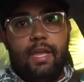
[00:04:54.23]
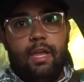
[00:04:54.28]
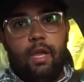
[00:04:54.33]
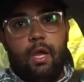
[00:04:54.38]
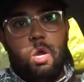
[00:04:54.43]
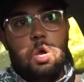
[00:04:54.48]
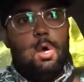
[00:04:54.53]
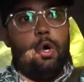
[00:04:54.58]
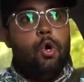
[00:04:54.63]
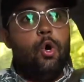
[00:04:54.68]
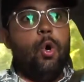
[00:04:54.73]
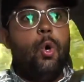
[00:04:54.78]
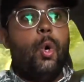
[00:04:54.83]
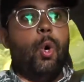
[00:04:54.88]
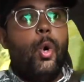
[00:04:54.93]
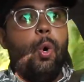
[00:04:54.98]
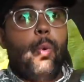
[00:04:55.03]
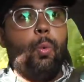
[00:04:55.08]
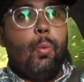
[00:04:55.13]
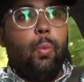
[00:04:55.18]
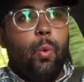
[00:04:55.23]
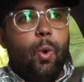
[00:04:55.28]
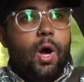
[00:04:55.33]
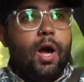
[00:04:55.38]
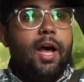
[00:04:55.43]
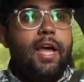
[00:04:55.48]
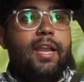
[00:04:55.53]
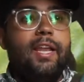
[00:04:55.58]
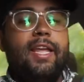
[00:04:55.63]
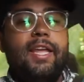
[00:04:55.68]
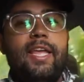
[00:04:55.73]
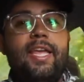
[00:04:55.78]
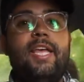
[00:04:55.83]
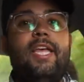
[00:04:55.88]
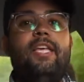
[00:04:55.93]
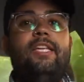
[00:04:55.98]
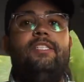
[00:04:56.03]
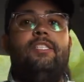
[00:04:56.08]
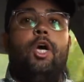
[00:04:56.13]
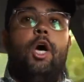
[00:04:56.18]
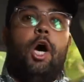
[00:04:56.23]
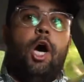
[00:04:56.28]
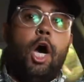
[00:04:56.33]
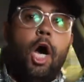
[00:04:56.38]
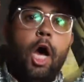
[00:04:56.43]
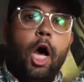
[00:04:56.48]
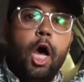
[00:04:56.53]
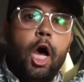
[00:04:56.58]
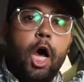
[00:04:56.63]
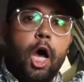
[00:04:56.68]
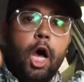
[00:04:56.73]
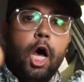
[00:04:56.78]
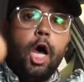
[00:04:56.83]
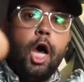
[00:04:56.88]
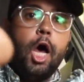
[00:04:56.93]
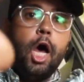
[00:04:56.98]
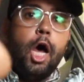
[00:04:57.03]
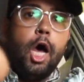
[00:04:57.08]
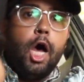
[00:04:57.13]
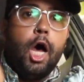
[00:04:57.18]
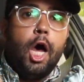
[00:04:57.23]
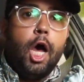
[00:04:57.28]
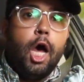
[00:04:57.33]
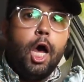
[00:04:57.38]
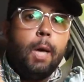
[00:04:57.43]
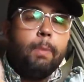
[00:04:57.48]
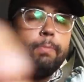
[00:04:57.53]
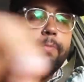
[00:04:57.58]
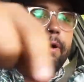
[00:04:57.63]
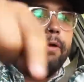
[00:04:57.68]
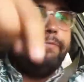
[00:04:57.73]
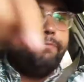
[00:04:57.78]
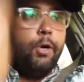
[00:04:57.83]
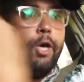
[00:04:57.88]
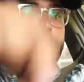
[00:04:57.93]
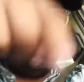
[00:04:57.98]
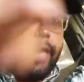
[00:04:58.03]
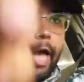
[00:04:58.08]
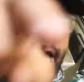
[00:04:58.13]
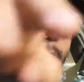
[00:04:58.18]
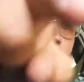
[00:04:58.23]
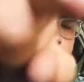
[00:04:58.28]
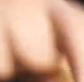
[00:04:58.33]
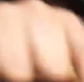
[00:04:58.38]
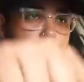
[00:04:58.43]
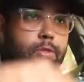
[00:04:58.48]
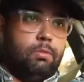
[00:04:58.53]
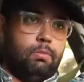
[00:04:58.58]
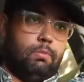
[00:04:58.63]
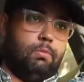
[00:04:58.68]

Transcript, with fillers: What is up? Free couch!